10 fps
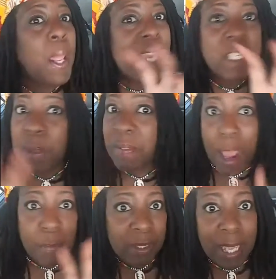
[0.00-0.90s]
had to be
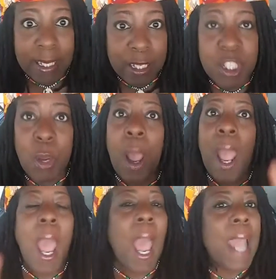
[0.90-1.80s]
that related. So
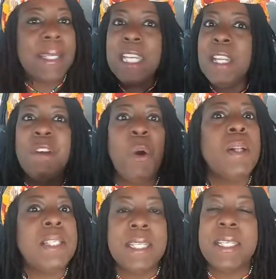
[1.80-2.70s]
I didn't even
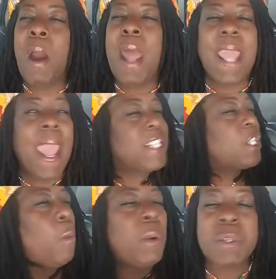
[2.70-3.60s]
go into detail. I didn't
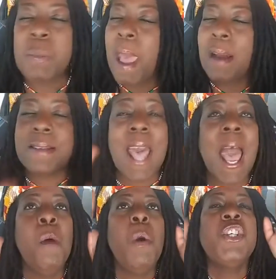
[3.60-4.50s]
ask her what it was about, because
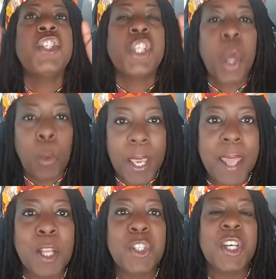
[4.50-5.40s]
I wanted to go
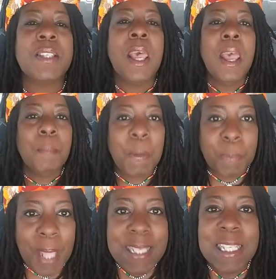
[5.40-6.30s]
in and just be
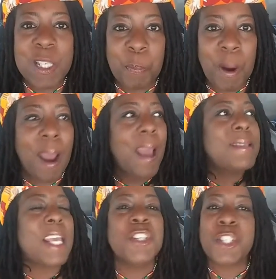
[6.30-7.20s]
pleasantly
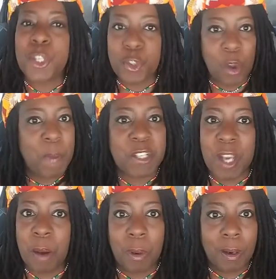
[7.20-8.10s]
surprised and just enjoy my
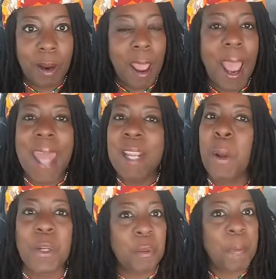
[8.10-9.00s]
shower. I
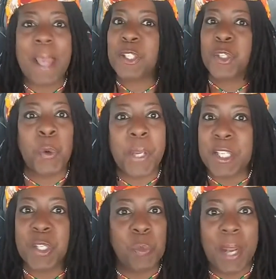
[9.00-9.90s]
didn't want to know the backstory
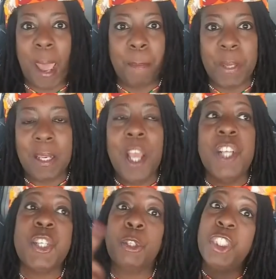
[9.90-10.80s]
as to what happened.
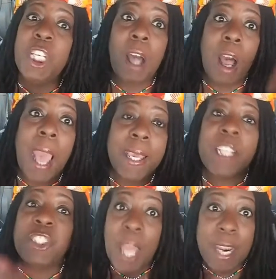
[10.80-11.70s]
So
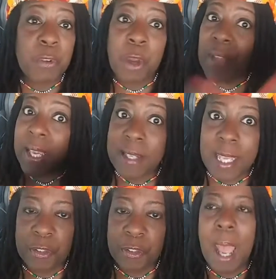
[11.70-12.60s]
I don't know if they
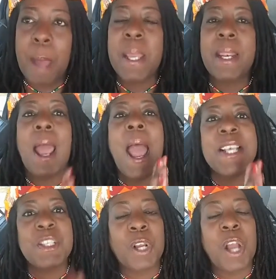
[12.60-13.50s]
connected or not, but
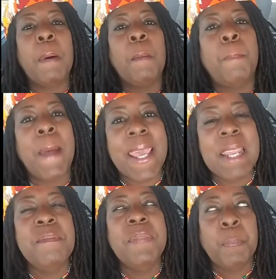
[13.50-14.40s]
I asked her to call. But
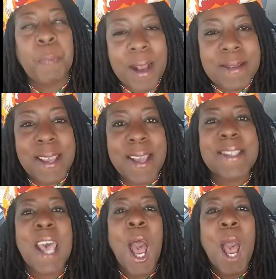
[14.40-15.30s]
in the
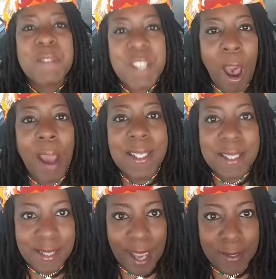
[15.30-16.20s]
process of
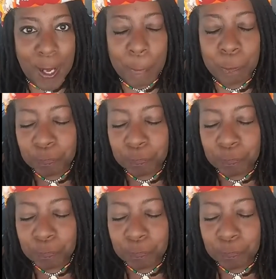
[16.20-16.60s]
talking to Nana,